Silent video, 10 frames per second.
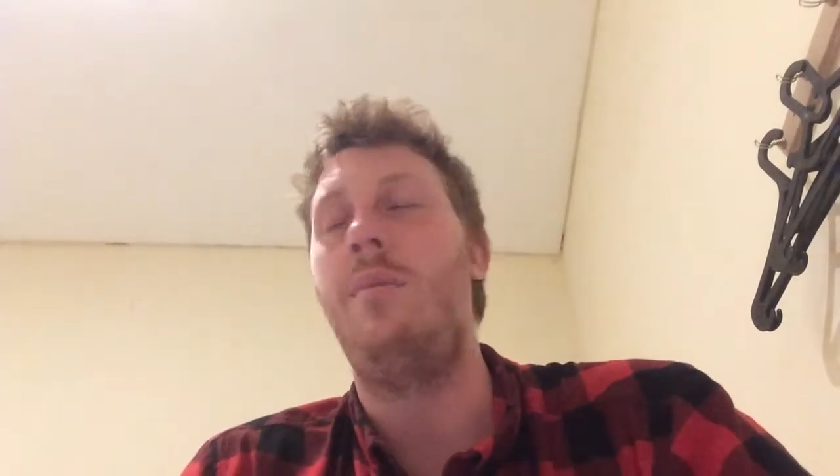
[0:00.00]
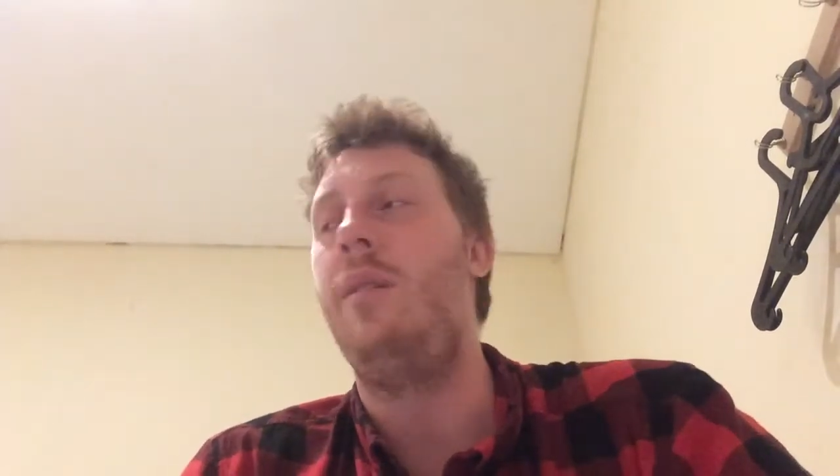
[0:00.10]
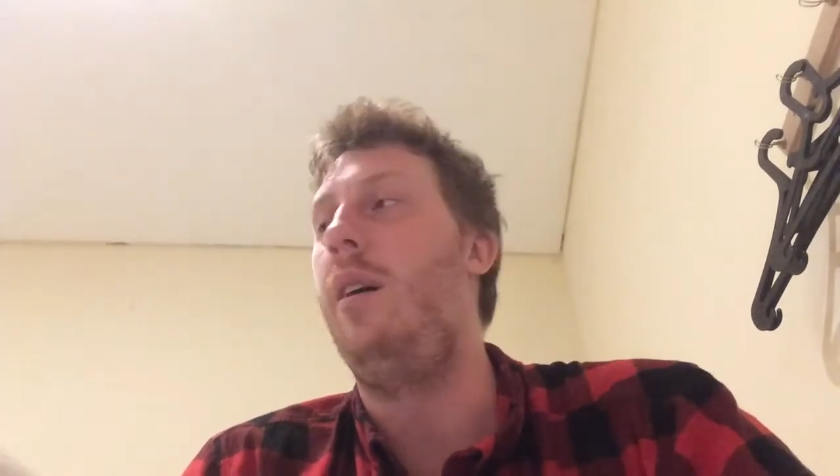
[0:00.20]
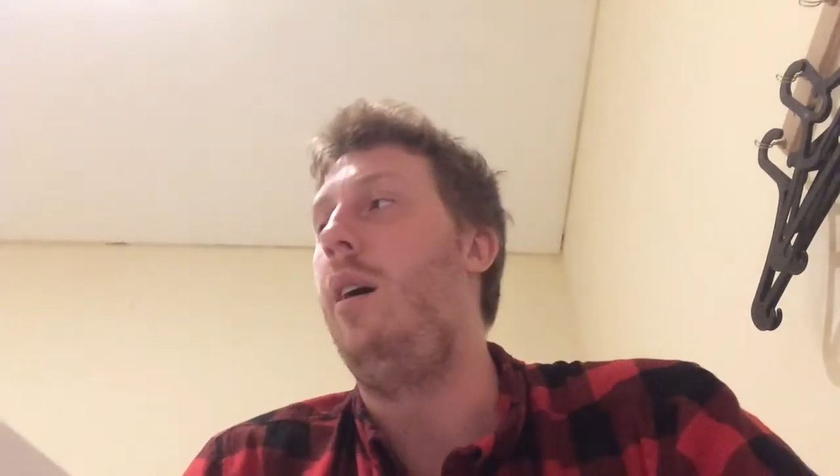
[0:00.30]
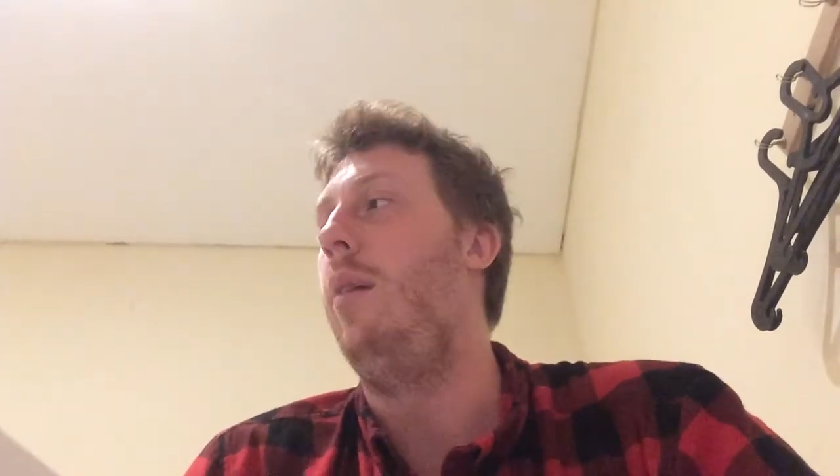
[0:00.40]

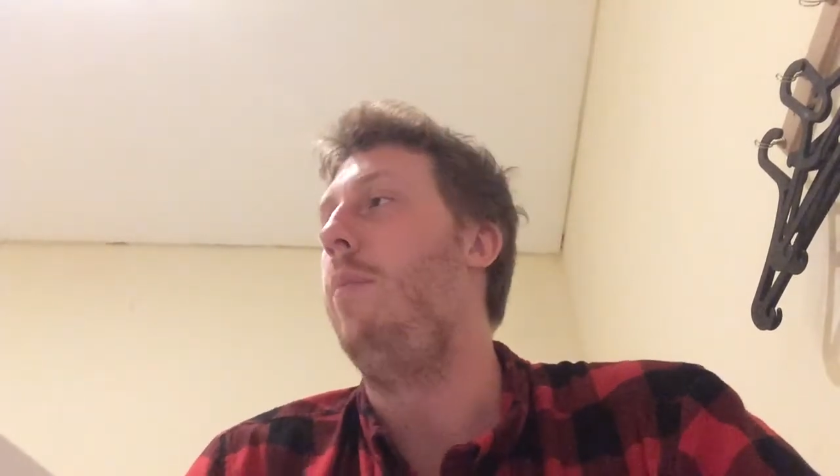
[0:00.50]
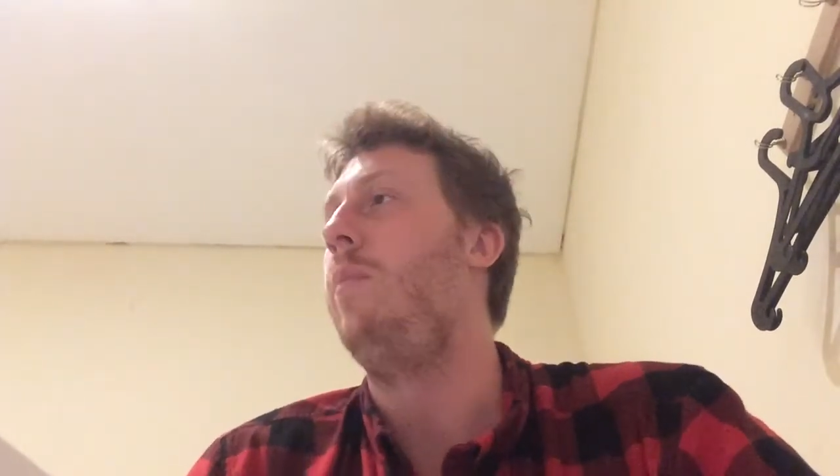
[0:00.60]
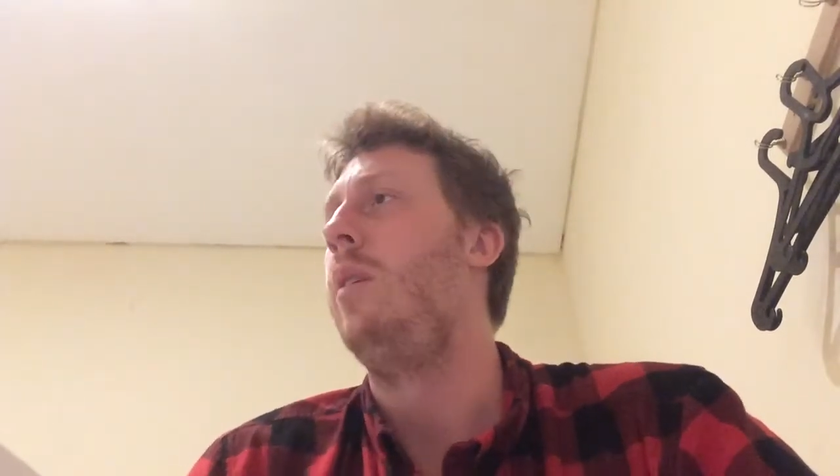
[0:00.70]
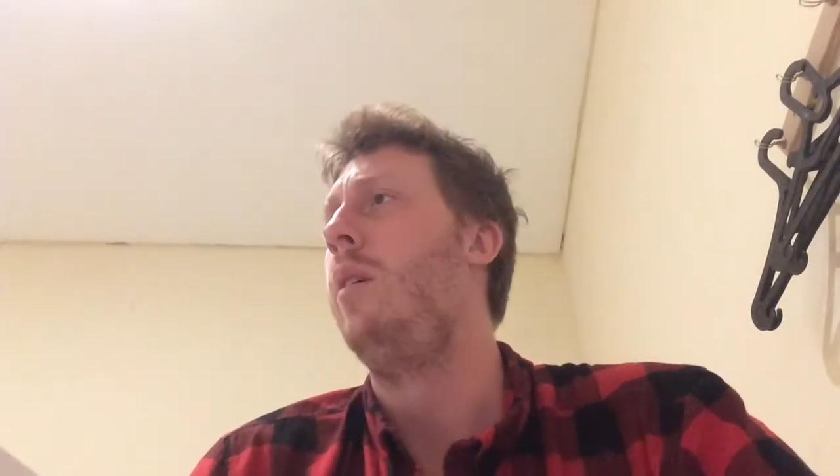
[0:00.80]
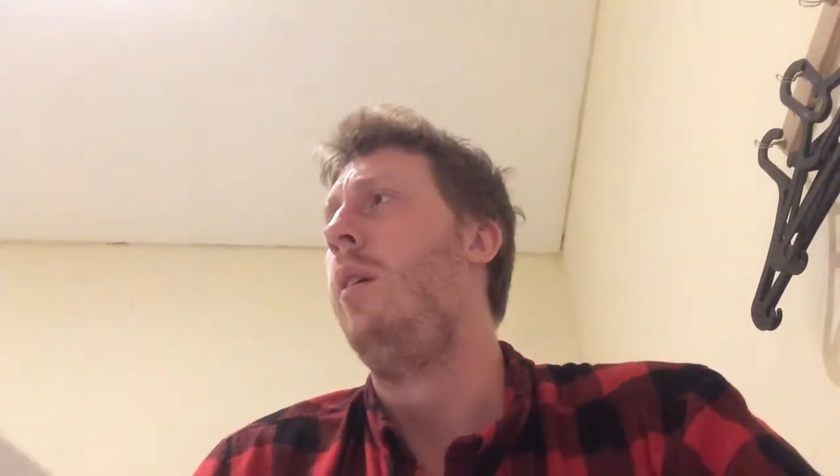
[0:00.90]

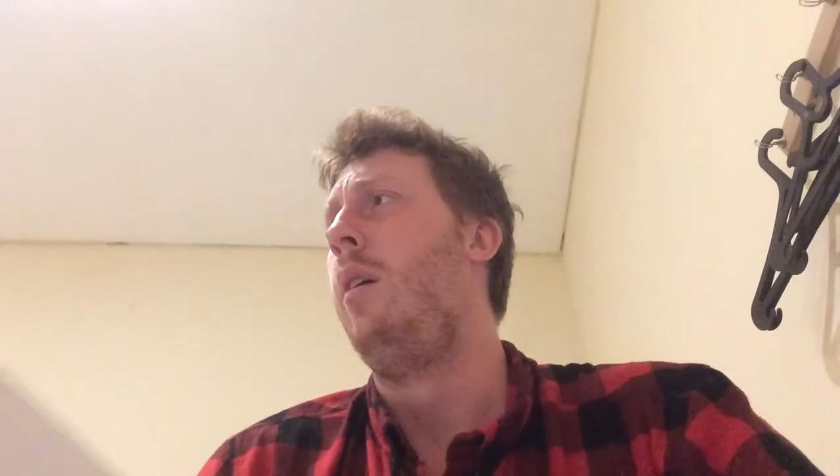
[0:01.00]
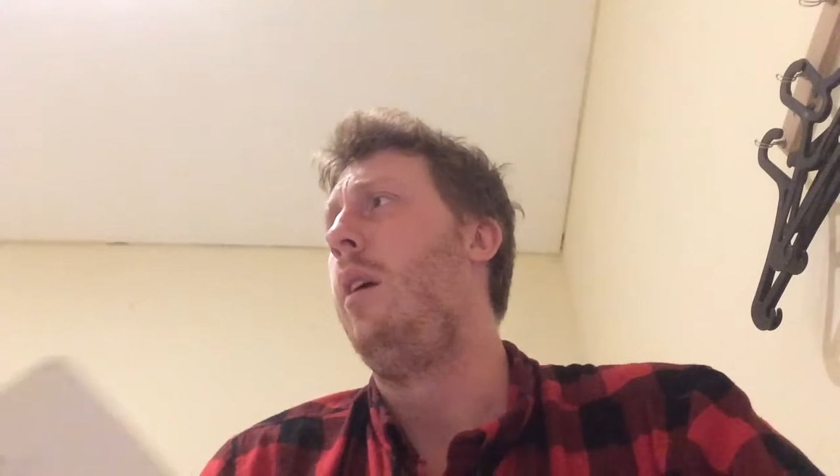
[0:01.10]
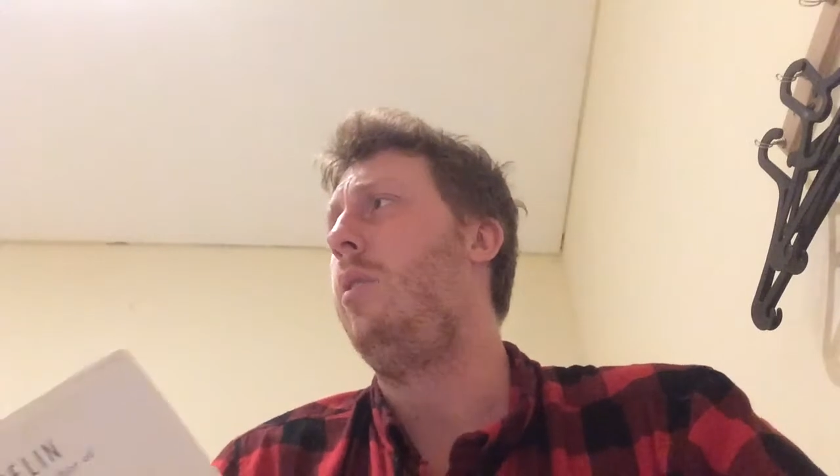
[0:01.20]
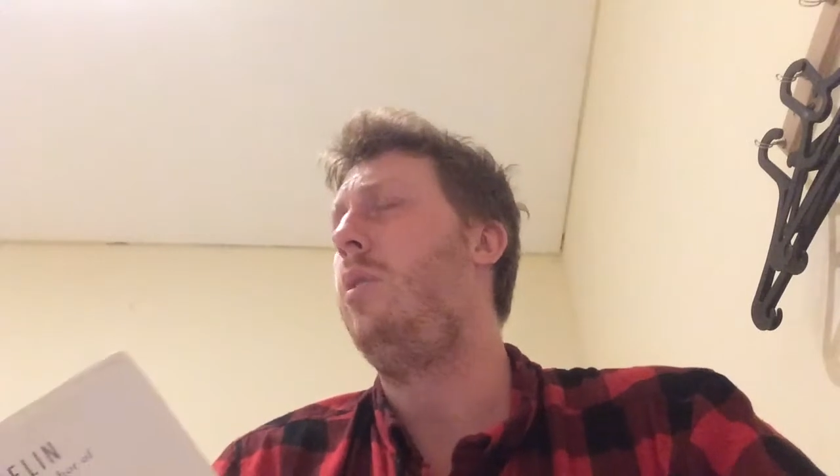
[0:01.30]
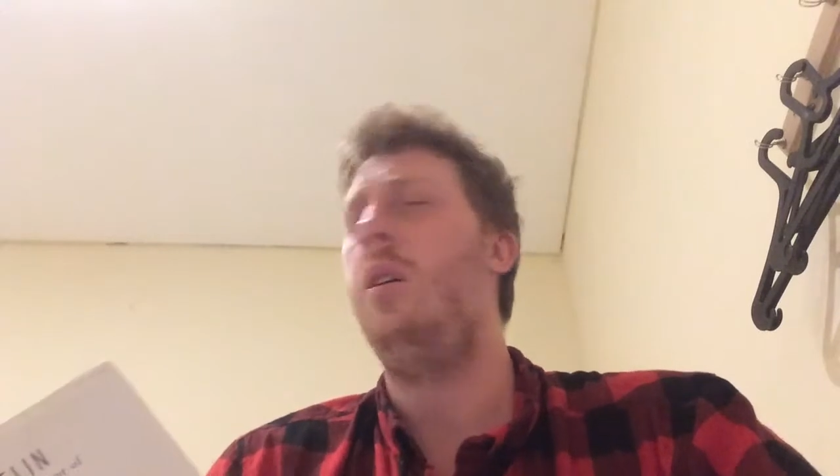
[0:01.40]

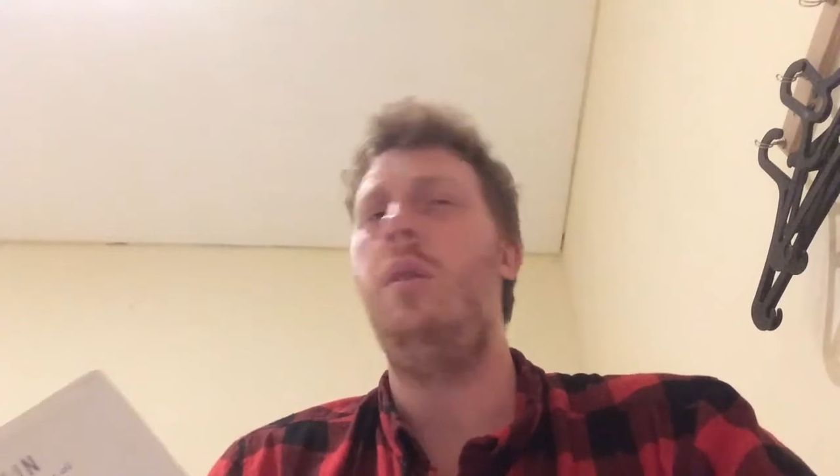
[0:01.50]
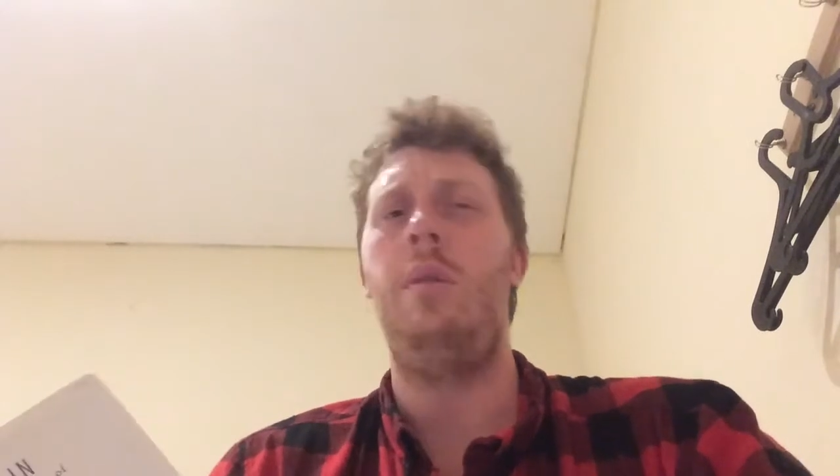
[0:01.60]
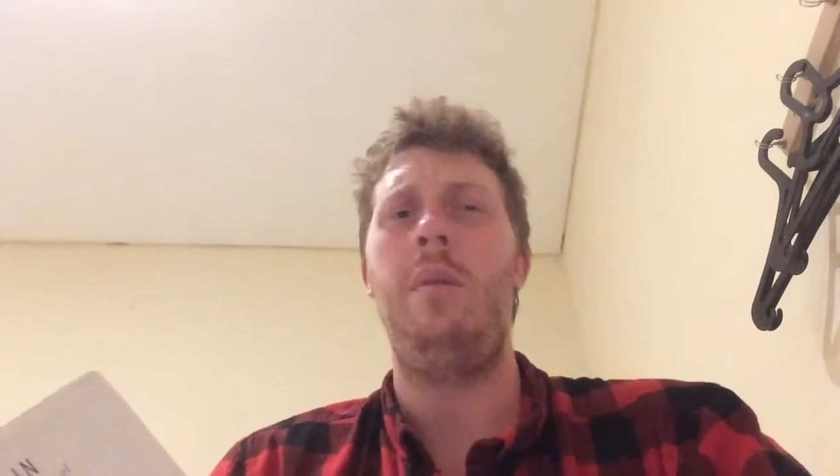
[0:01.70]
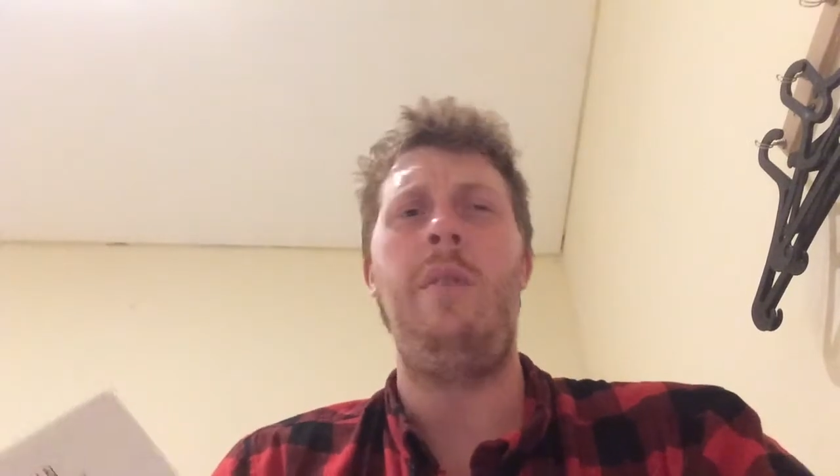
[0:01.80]
And so